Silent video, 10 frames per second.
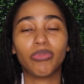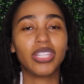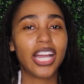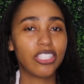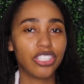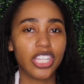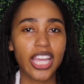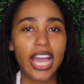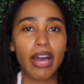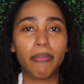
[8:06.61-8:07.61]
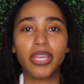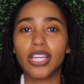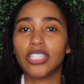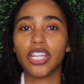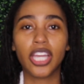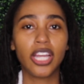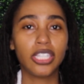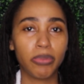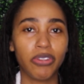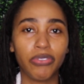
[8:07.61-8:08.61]
Relaxer Day out because her hair
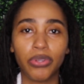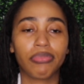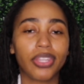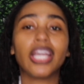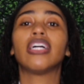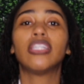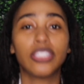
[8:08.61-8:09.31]
is beautiful. Yeah.